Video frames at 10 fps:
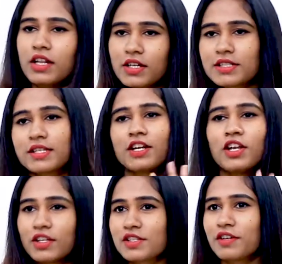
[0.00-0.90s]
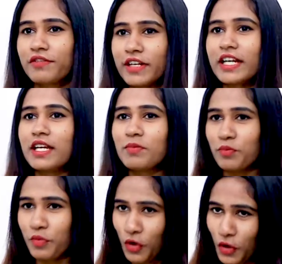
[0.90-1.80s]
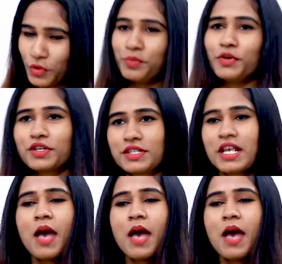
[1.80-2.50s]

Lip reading: lots and lots of reading good books,